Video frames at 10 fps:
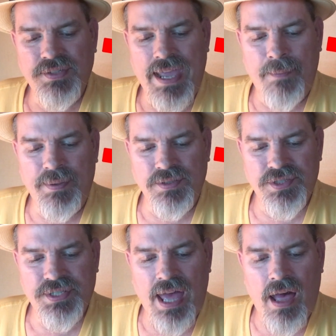to tap
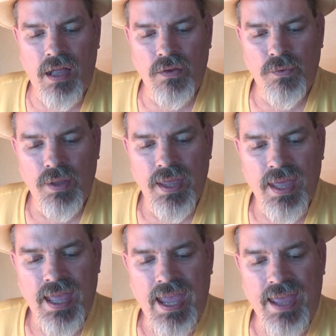install
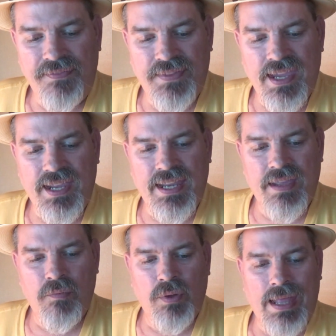and then
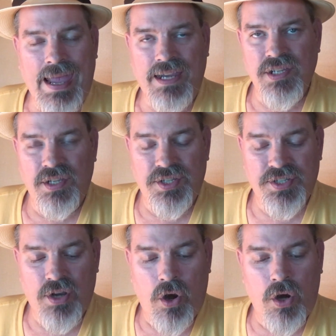it will actually
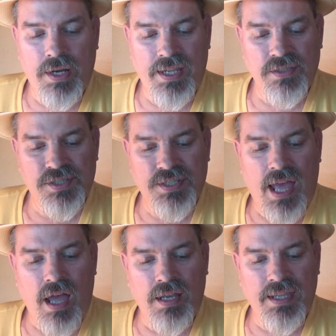start
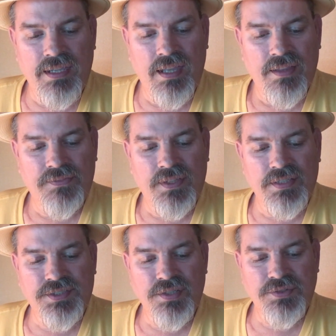installing the
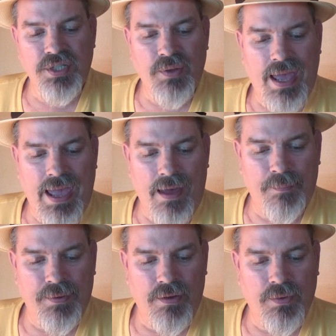Tutu
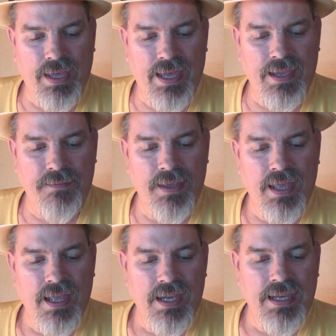app, okay?
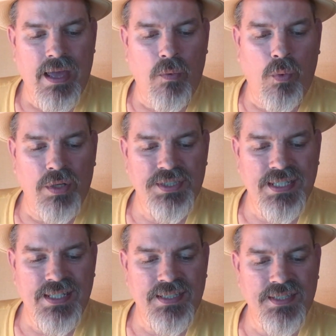Now, once
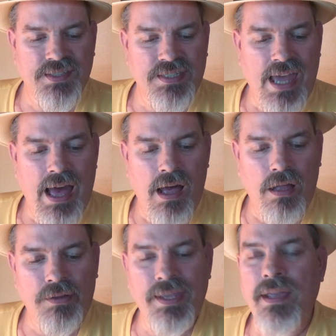it is
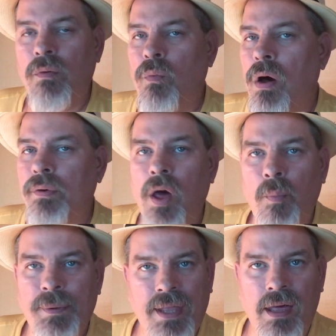installed, it won't
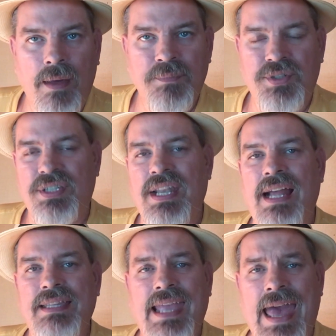open up just
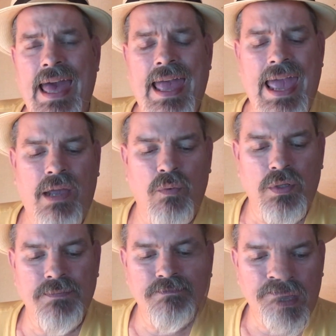like the iHack
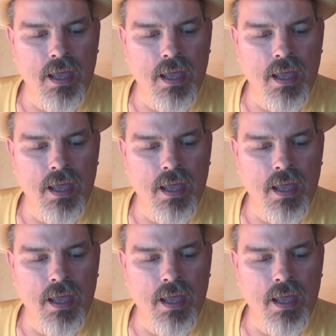one.